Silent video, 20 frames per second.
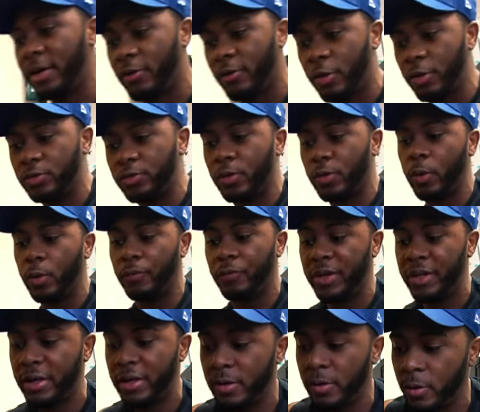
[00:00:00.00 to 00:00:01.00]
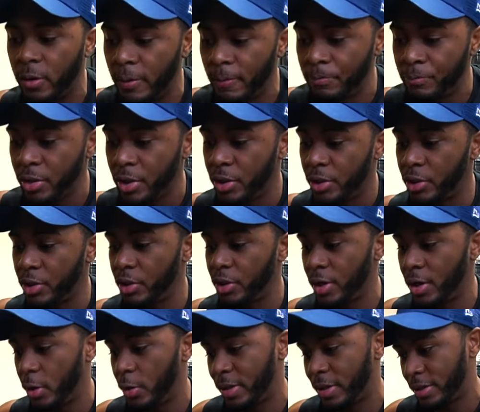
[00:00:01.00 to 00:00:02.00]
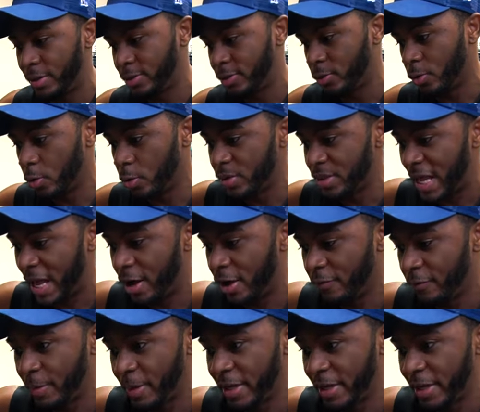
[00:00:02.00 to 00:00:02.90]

grocery haul video, you'd know that the store was out of